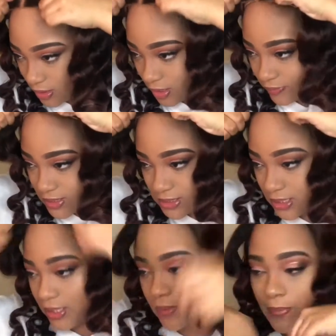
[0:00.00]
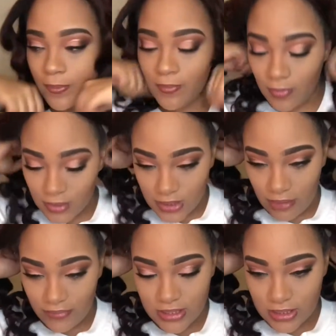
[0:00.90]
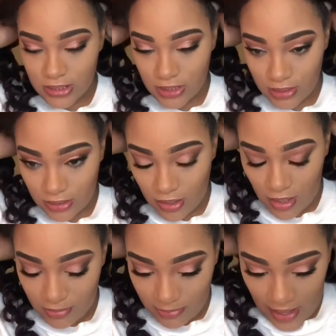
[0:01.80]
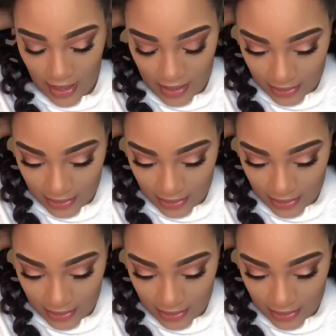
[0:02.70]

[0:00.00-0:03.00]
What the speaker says: a reason to come by